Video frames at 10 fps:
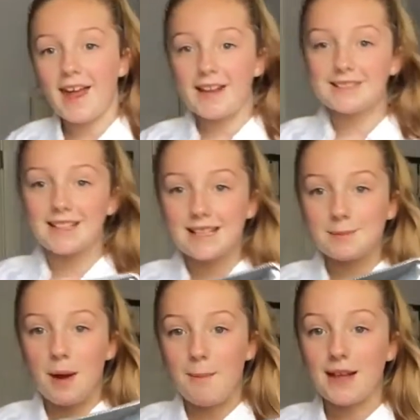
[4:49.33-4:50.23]
Next is
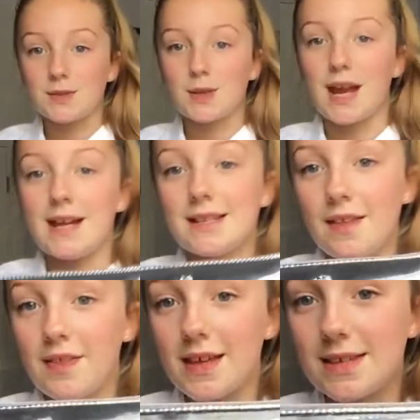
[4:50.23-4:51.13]
my pencil case.
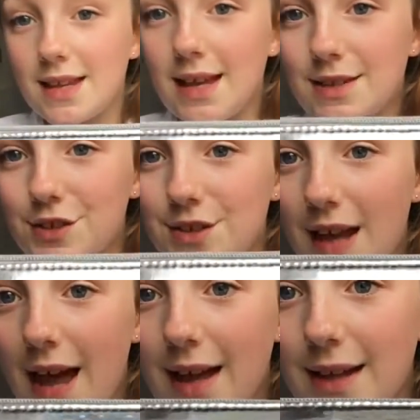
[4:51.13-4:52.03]
This is just
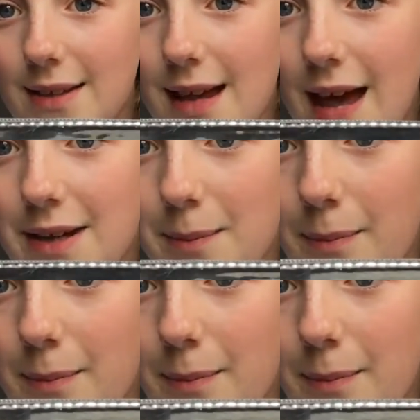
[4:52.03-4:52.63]
a Ted